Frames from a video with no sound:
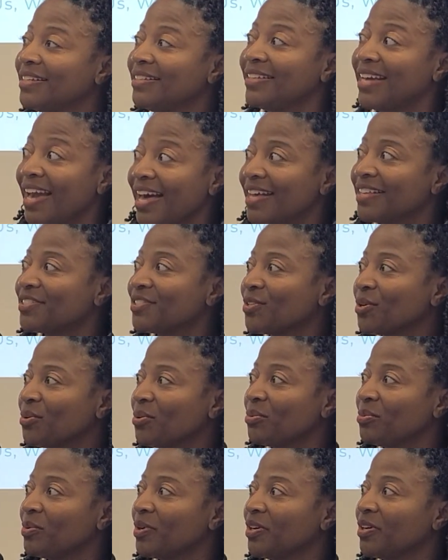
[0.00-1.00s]
yeah, so
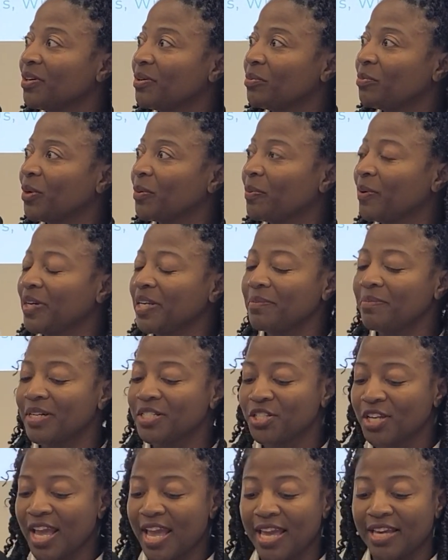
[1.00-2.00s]
we're pretty
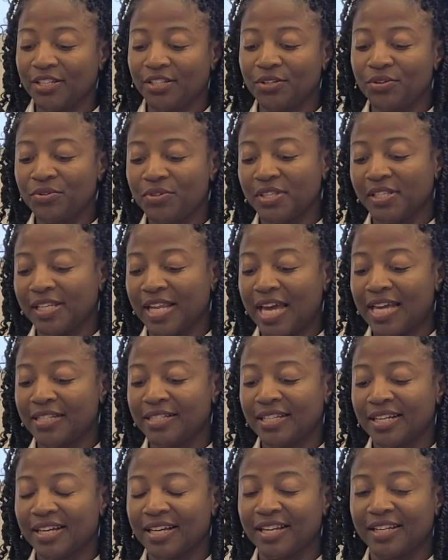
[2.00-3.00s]
much a
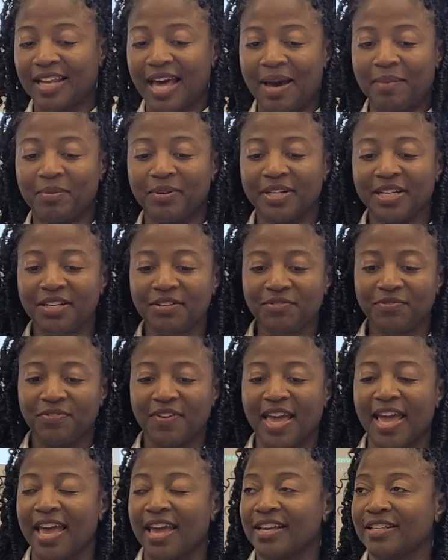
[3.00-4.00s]
youth-led
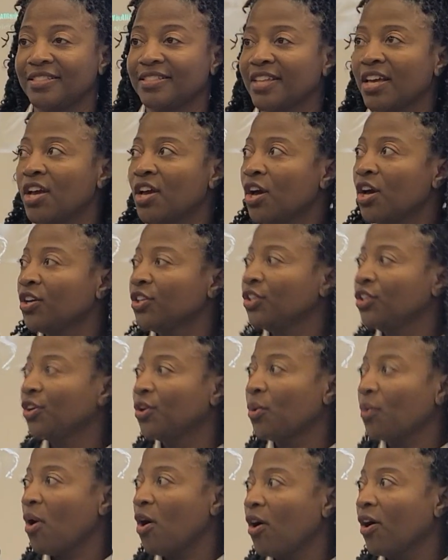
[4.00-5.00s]
collaborative, and you know